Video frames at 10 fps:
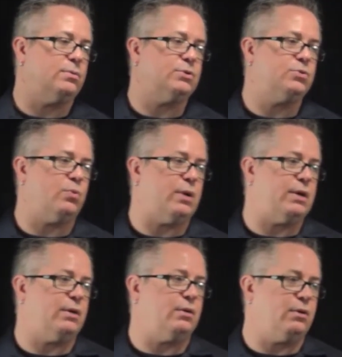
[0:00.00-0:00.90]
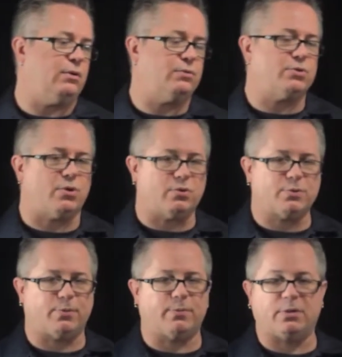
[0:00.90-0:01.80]
which is why
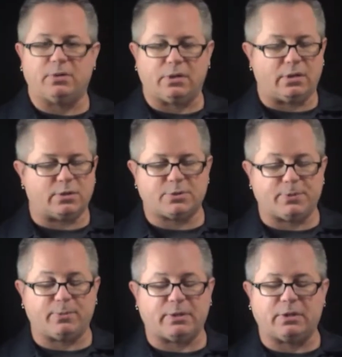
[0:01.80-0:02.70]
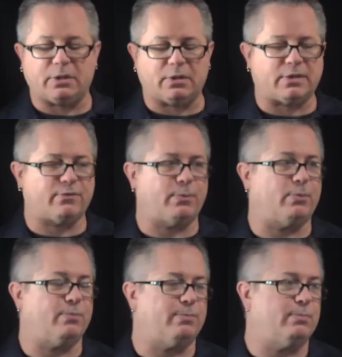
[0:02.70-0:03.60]
Charles Spearman and lots of other
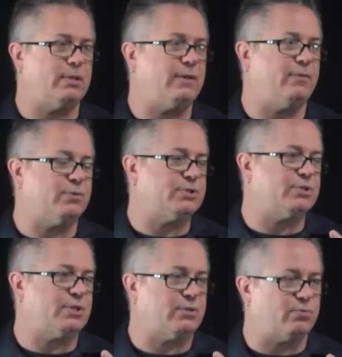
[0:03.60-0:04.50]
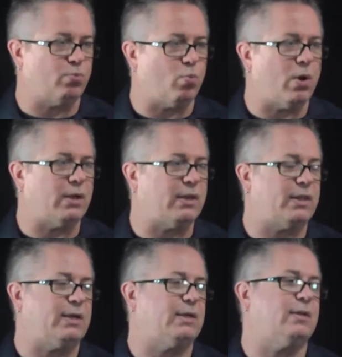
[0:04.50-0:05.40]
people believe there was just this one
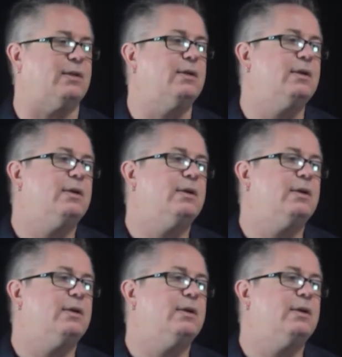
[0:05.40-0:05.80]
thing, that